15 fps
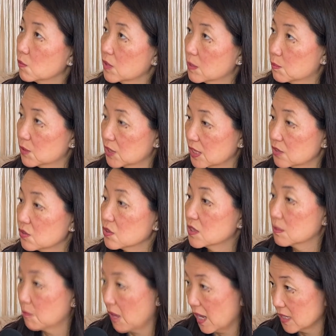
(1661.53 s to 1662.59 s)
with the
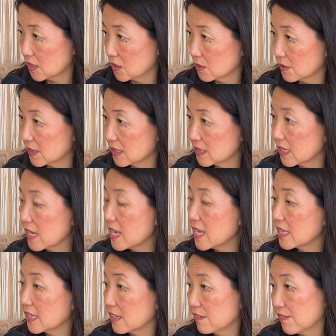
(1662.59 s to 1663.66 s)
progesterone suppositories,
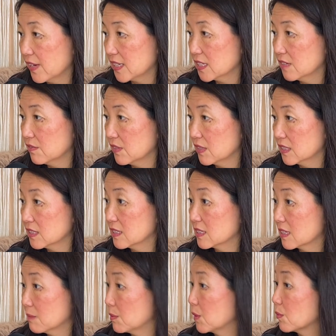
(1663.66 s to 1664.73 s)
the effectiveness
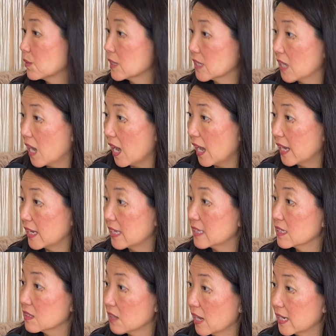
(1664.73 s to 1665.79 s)
can be really high in
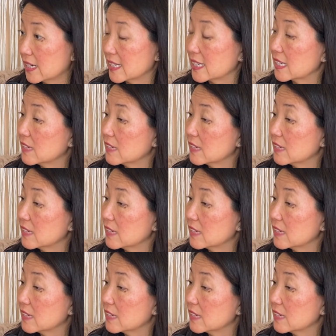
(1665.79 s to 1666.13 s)
the lining,